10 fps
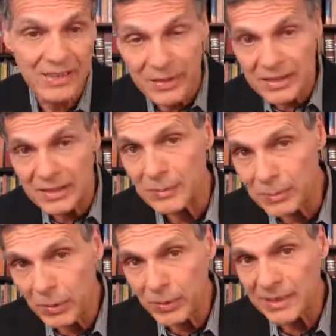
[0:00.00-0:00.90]
Now, this is
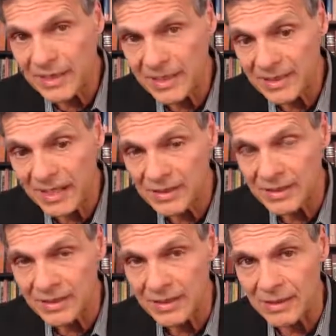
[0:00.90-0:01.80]
important to get
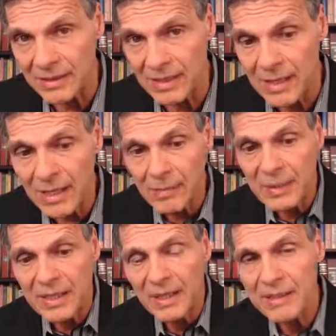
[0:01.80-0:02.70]
tested
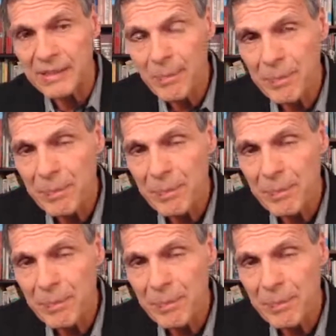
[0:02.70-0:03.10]
because